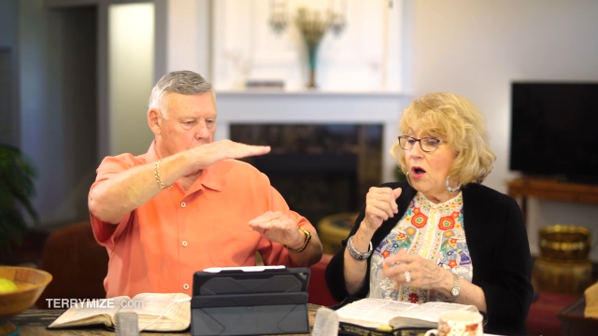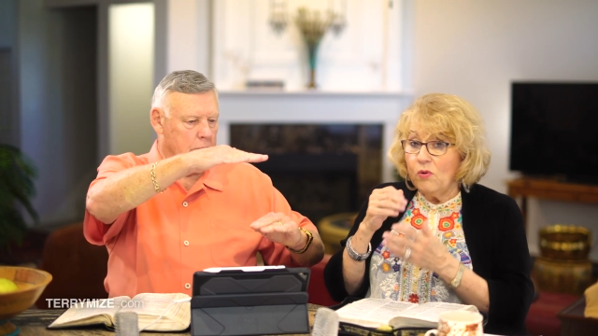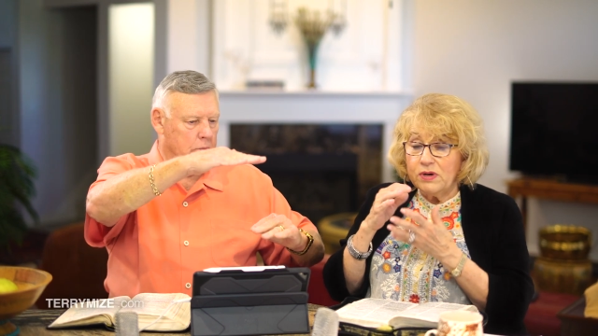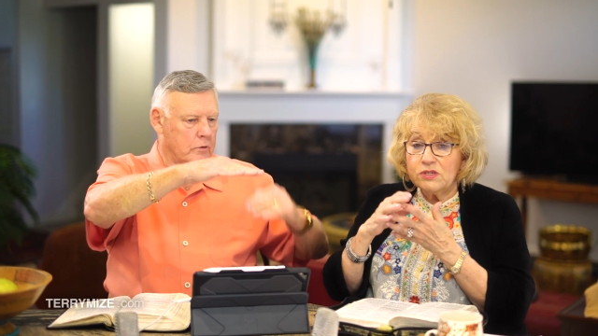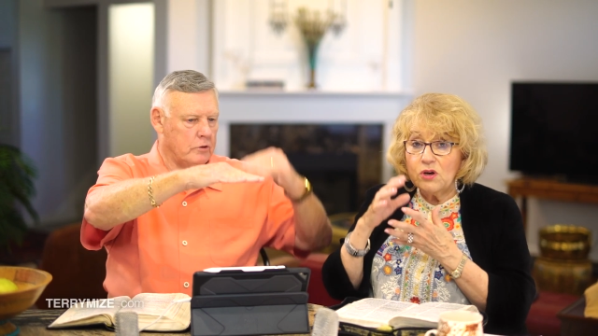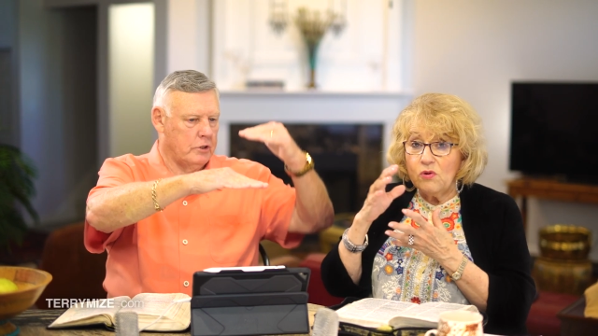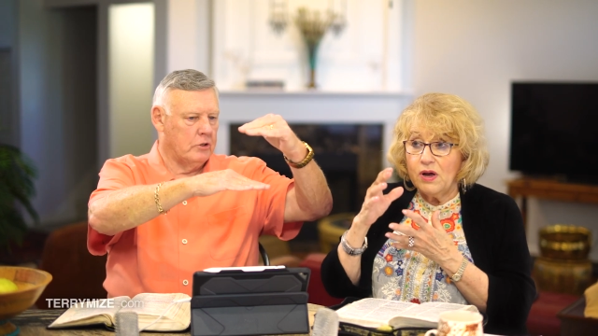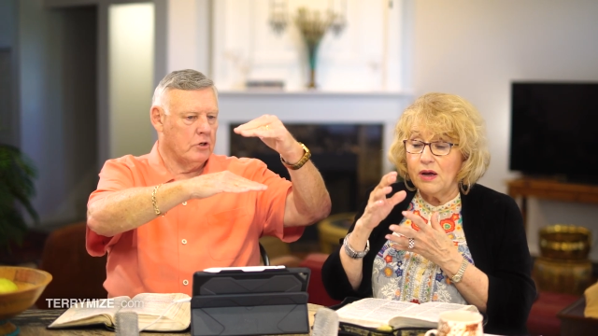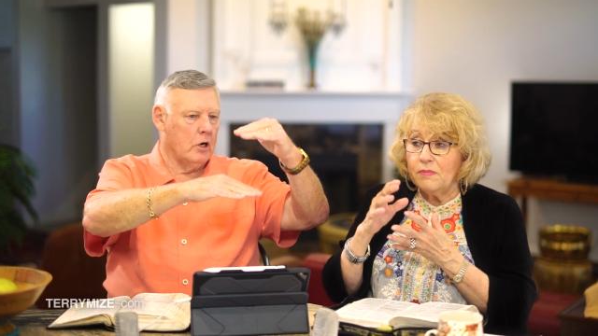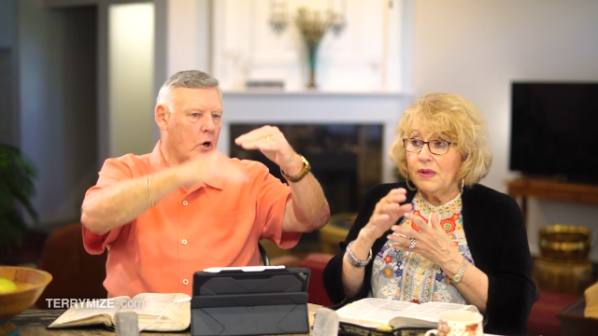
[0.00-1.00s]
Speaker 1: Always go Set
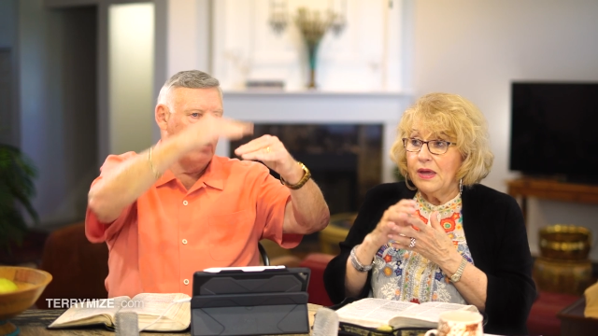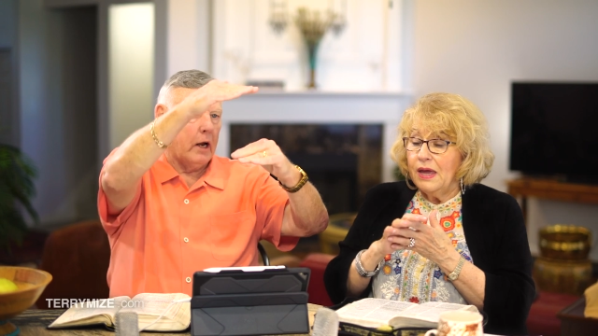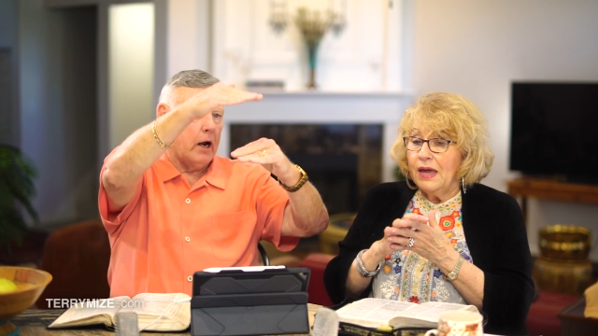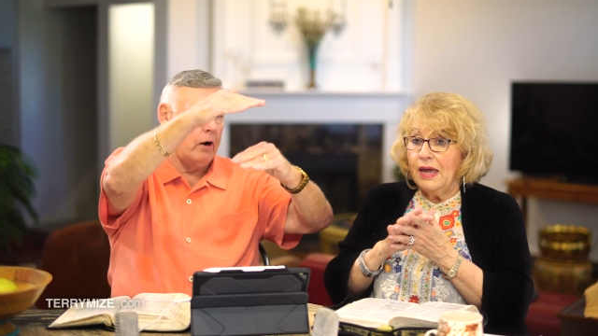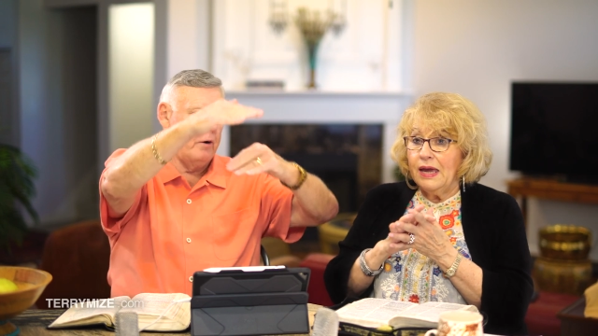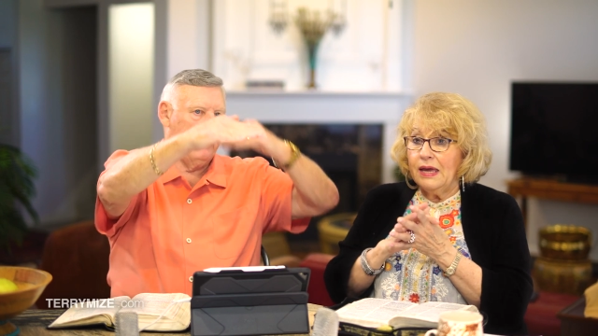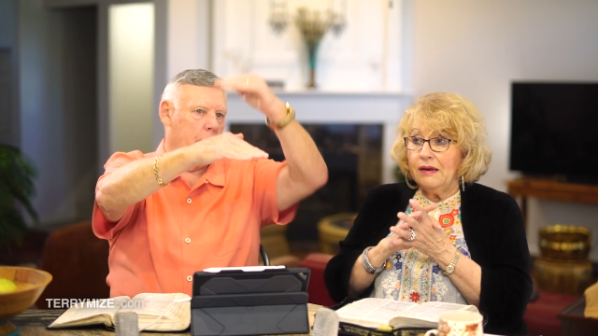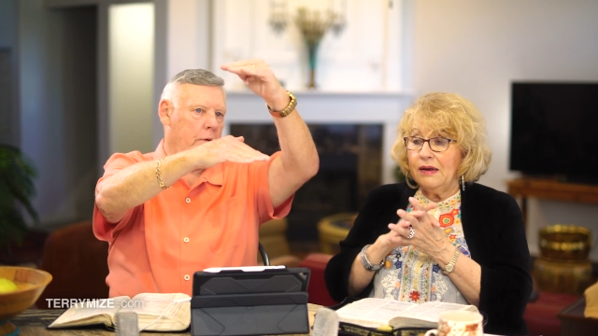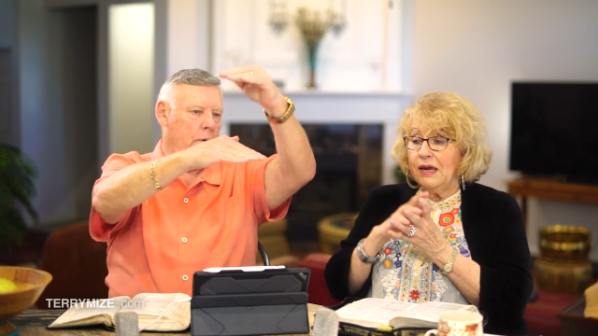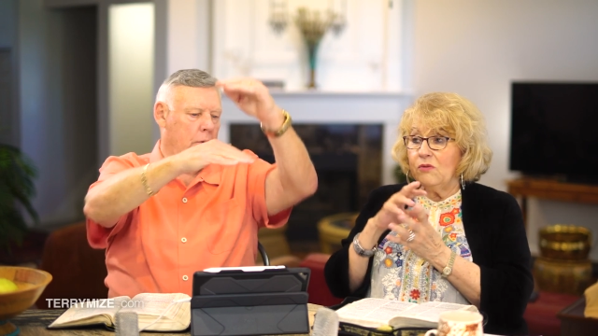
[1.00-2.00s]
up. Set your goal higher.
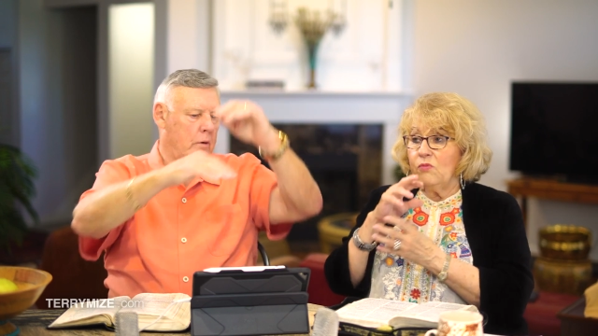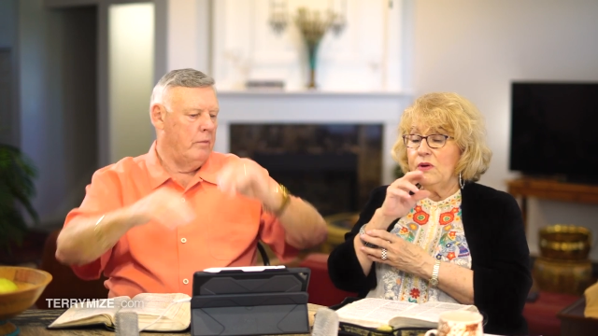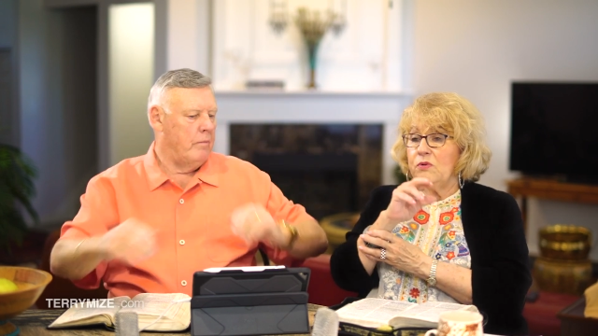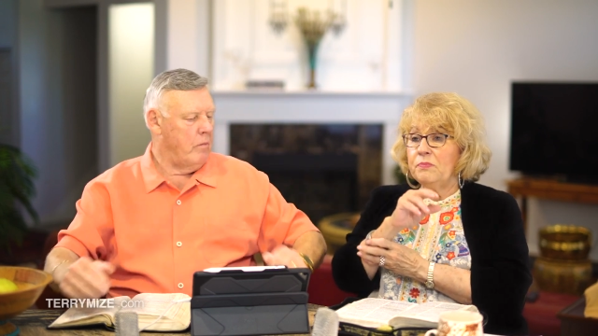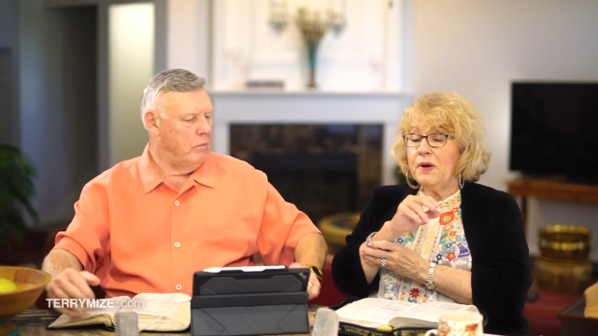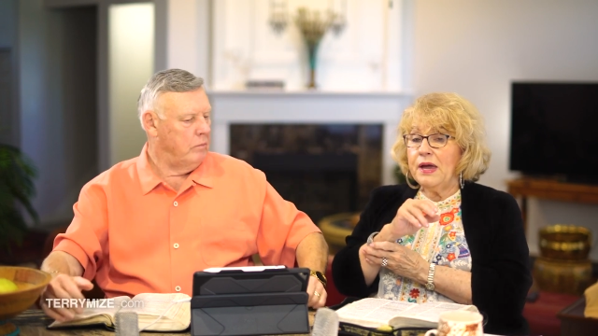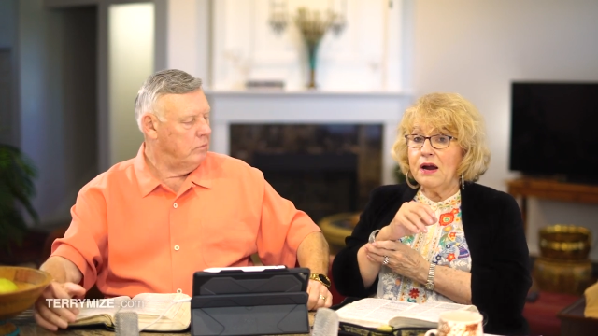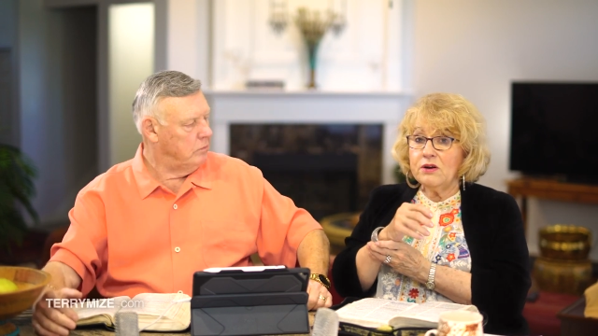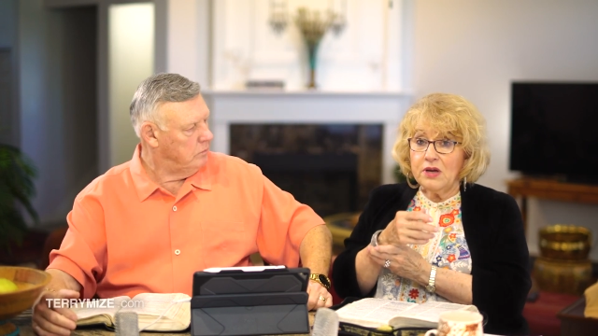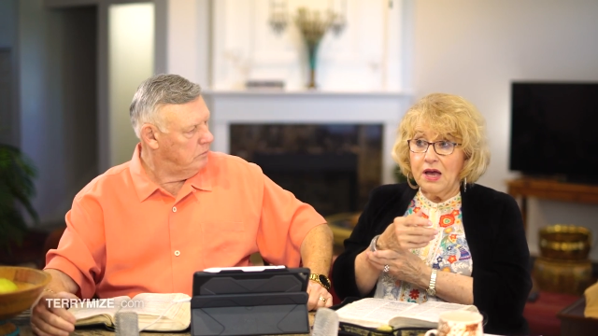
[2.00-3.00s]
And and we would
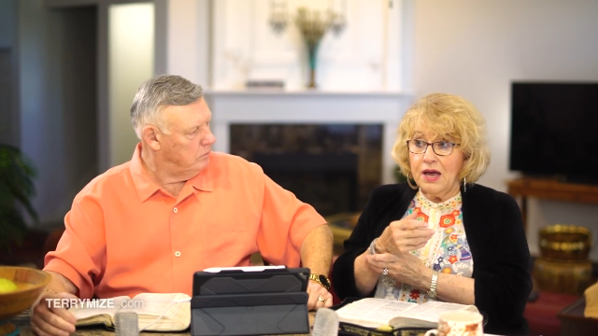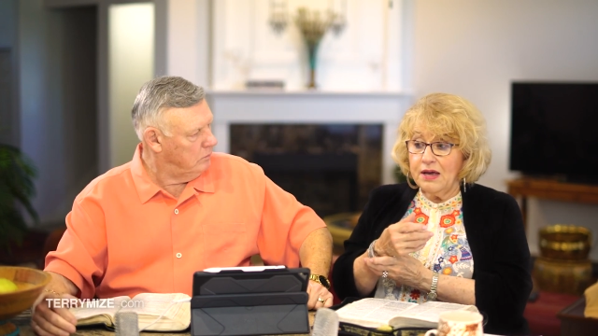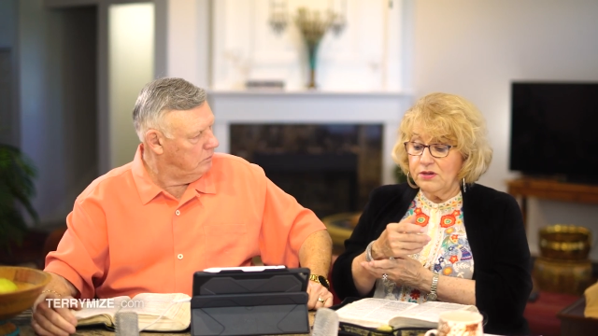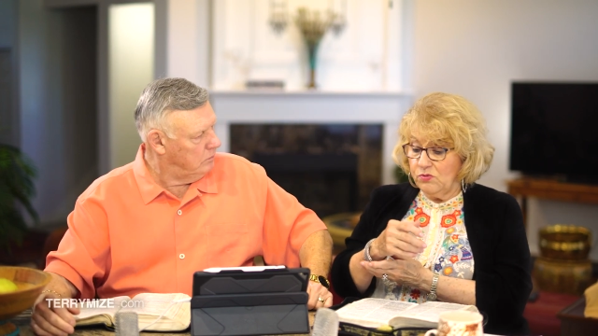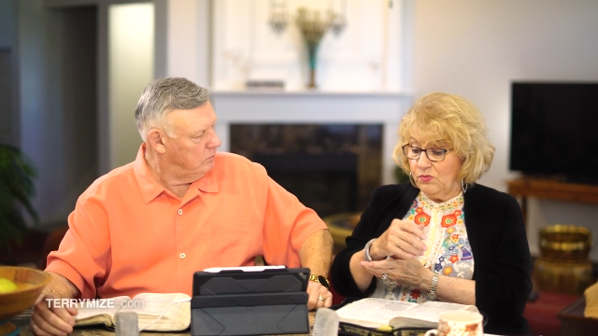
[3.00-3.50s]
pay our tithes.